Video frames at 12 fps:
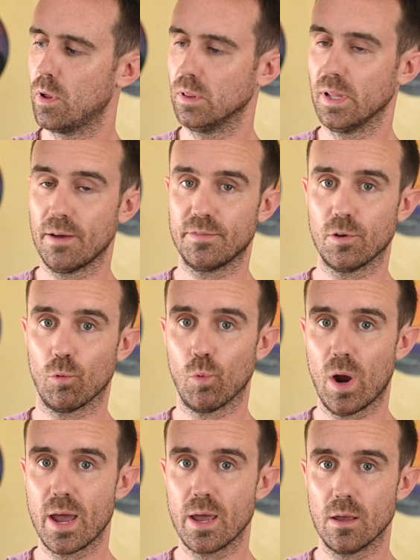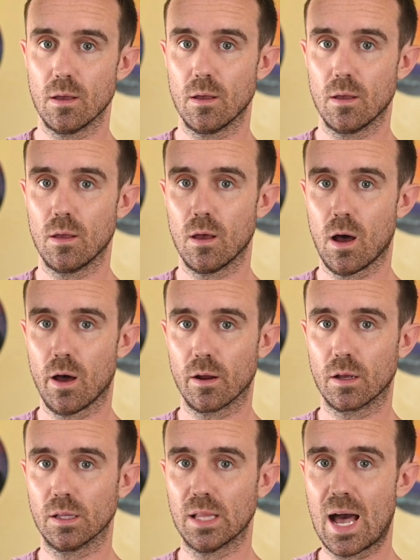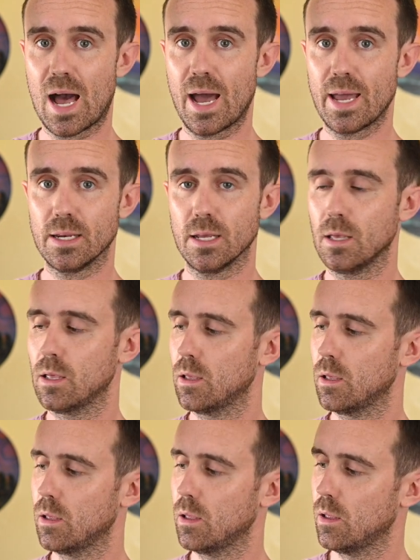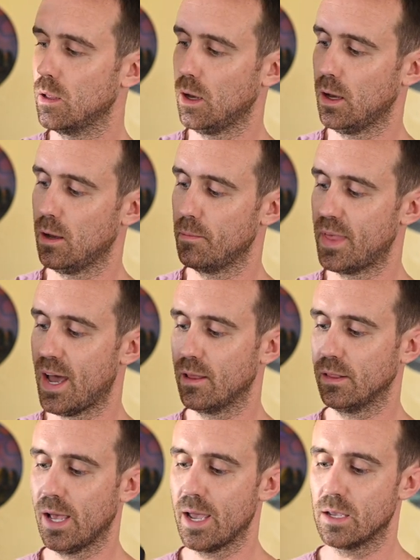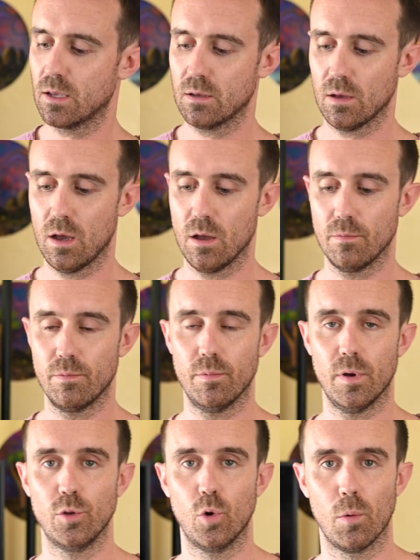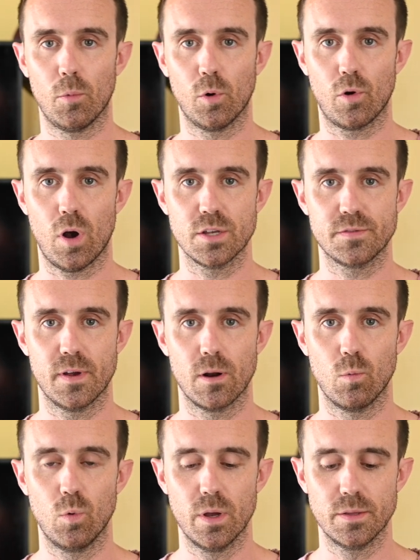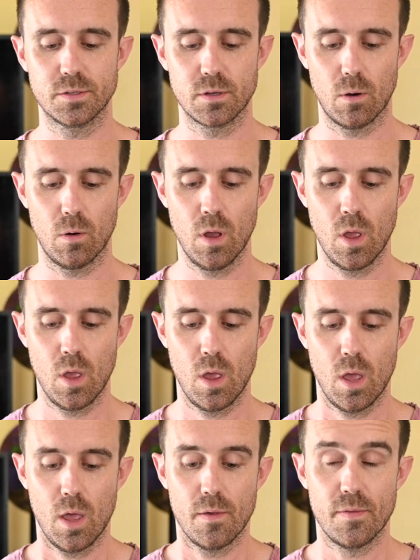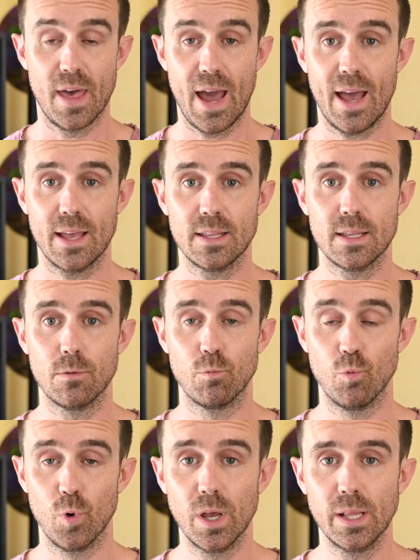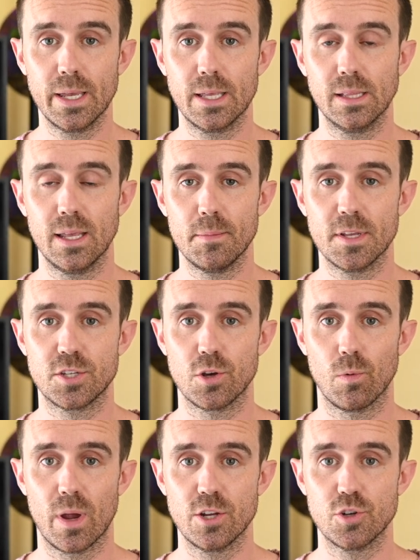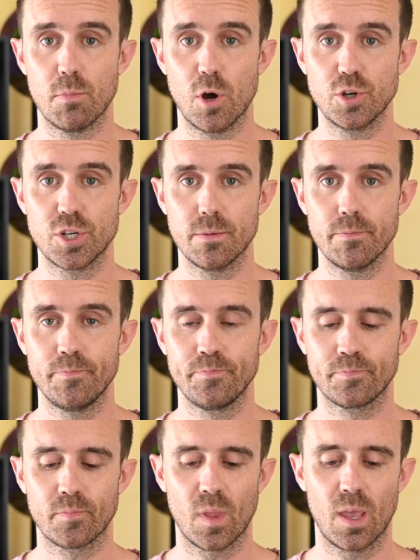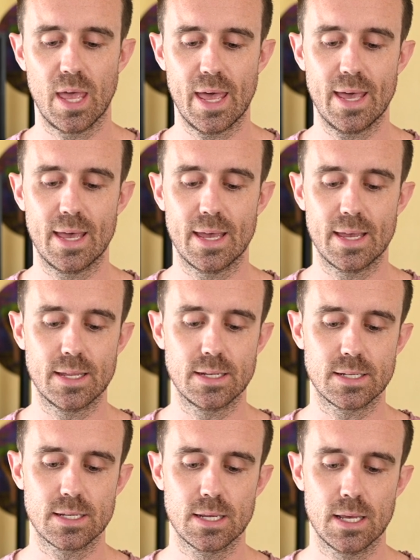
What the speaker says: left to right on a glide that like a normal crossfader would. So that really limits your range of motion, and